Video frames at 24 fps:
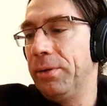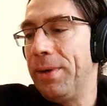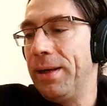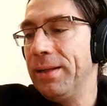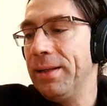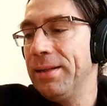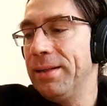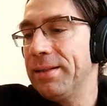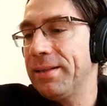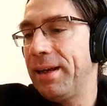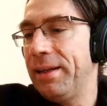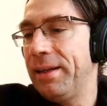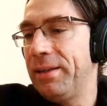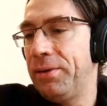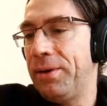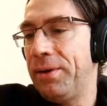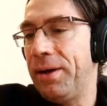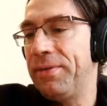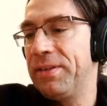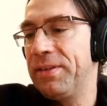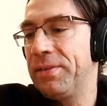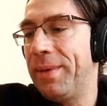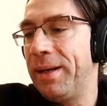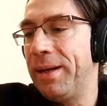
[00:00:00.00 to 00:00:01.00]
on the one
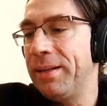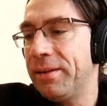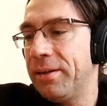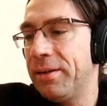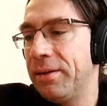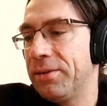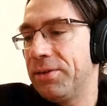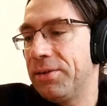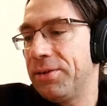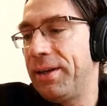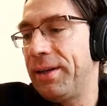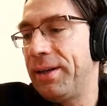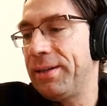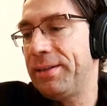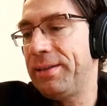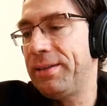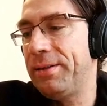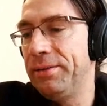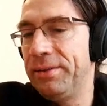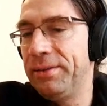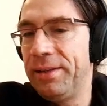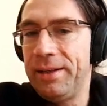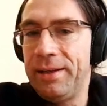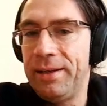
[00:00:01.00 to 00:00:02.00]
side you have smart
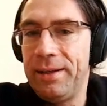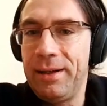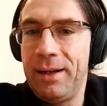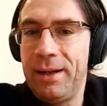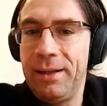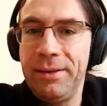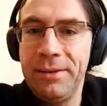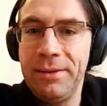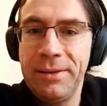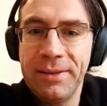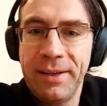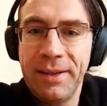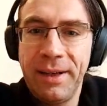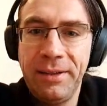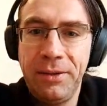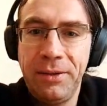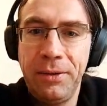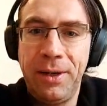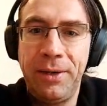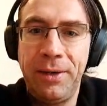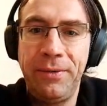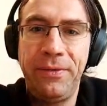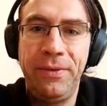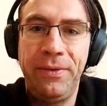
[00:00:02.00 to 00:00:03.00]
contracts, on the other
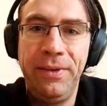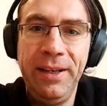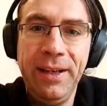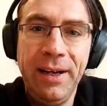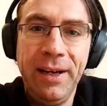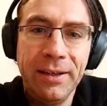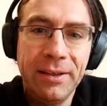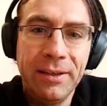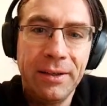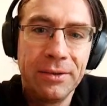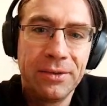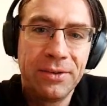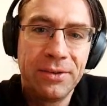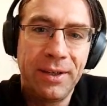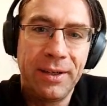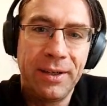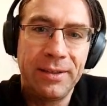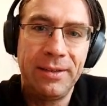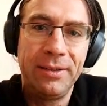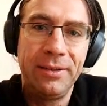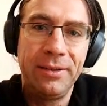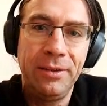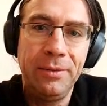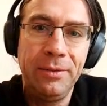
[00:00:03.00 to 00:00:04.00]
side you have legal
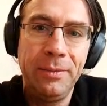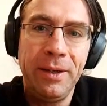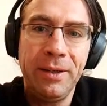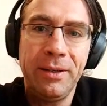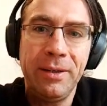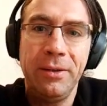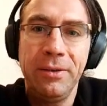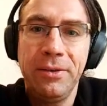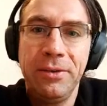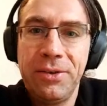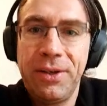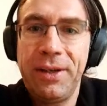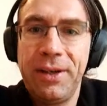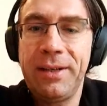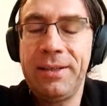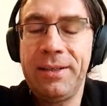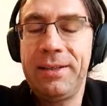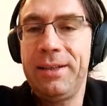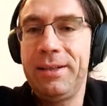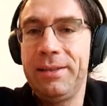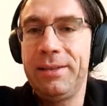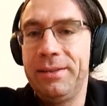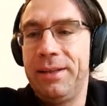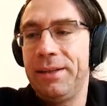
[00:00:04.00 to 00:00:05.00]
contracts, normal
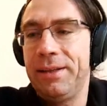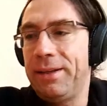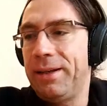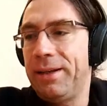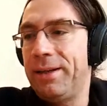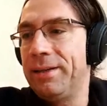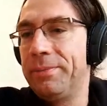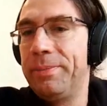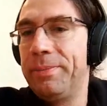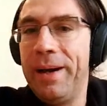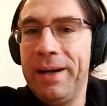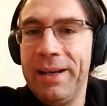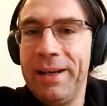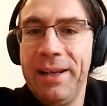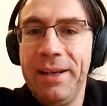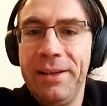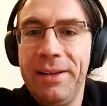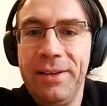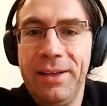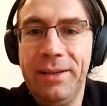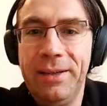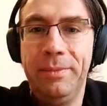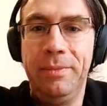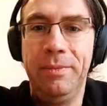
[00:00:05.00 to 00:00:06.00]
contracts that are
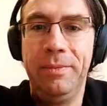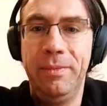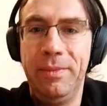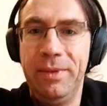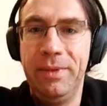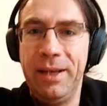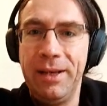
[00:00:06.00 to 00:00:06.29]
backing them.